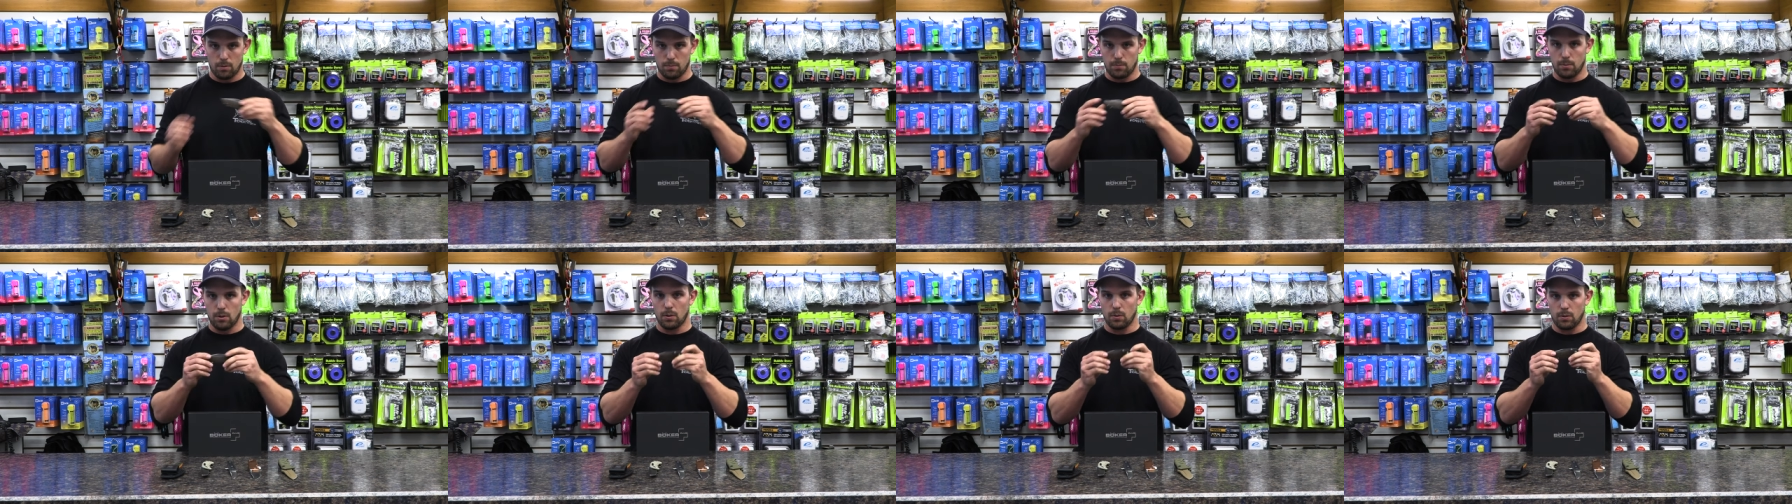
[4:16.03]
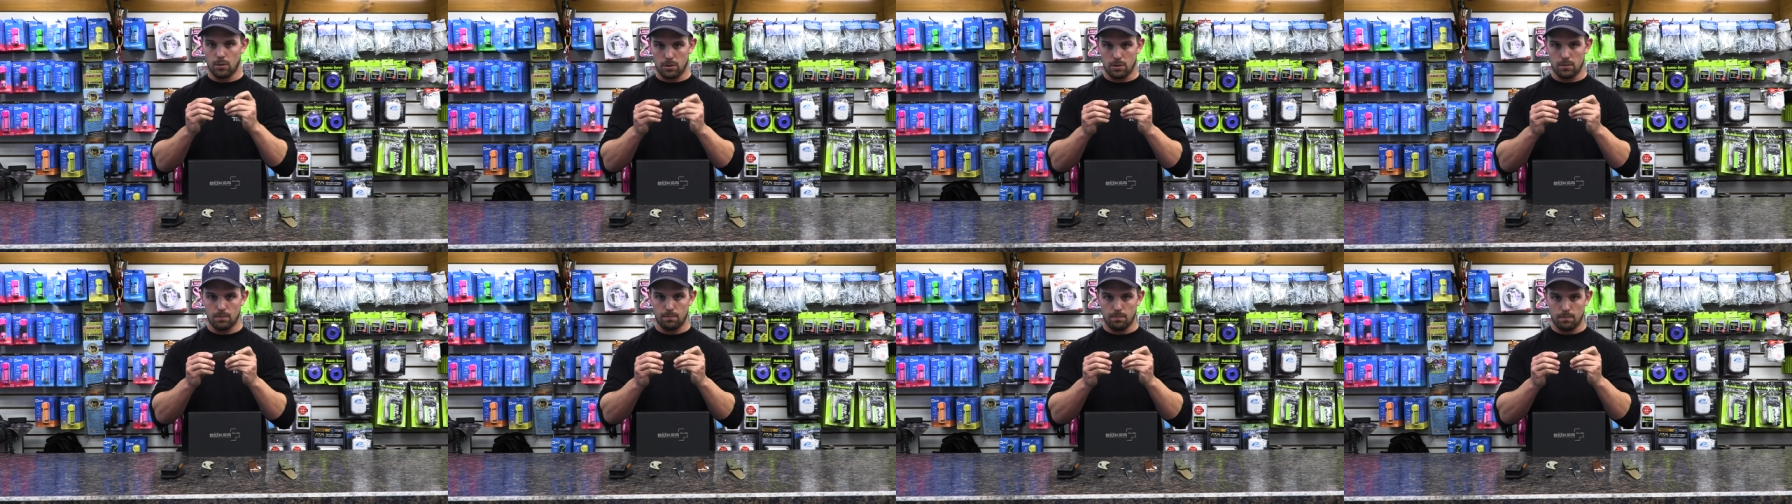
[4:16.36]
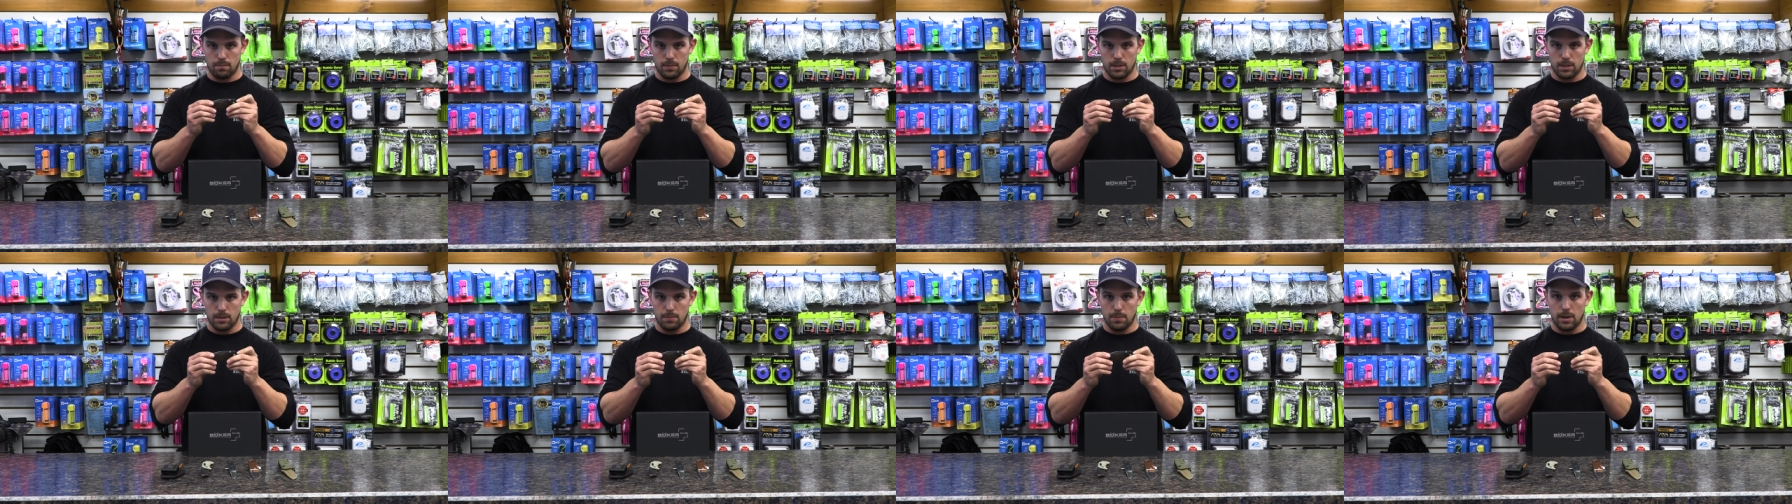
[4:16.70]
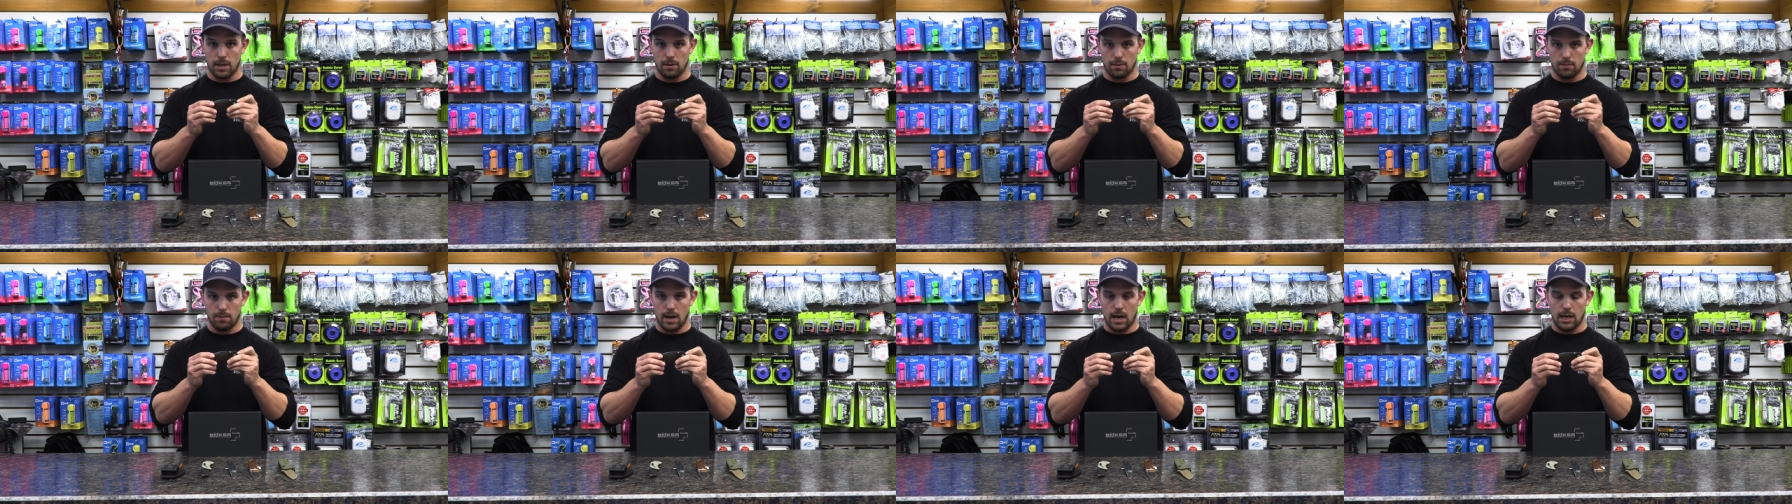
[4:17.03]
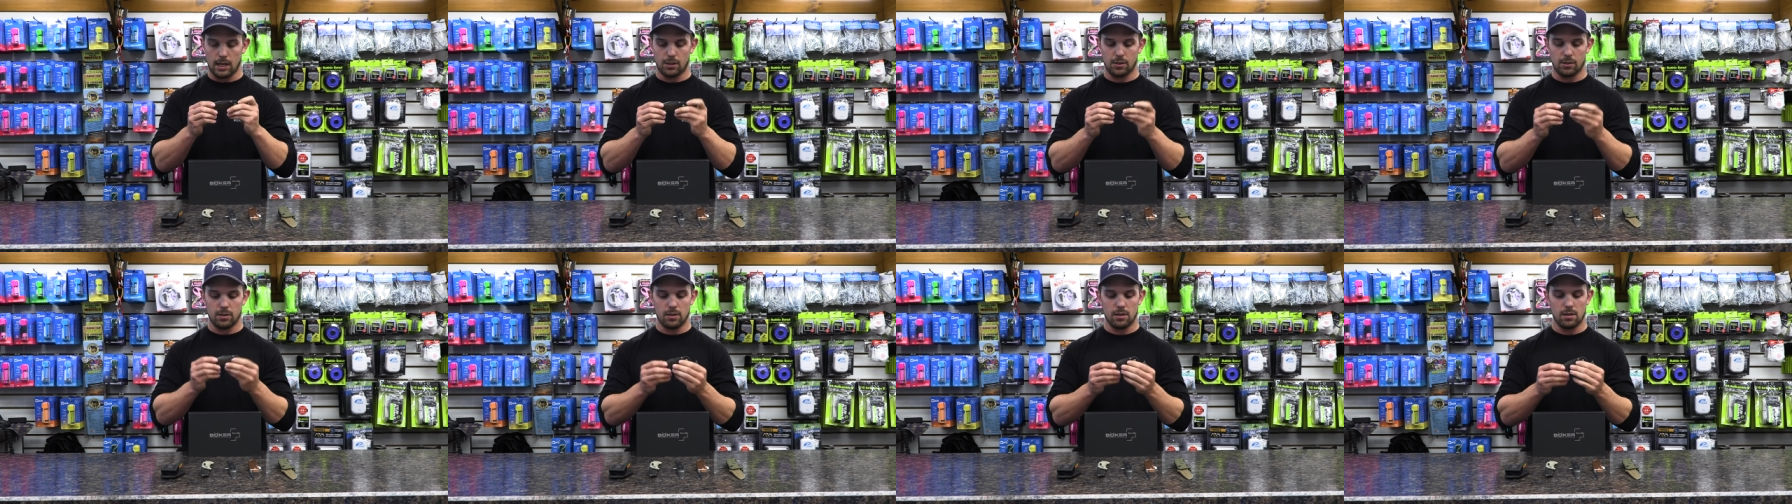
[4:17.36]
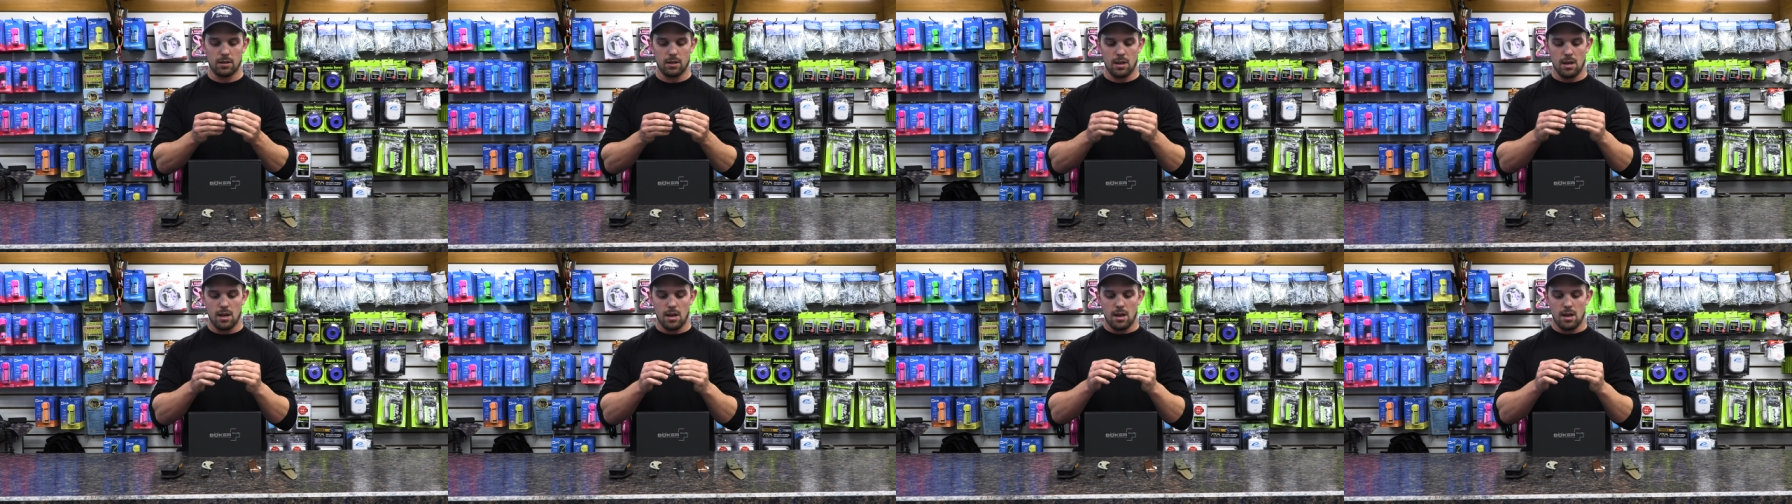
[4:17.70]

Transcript: where Boker is manufactured,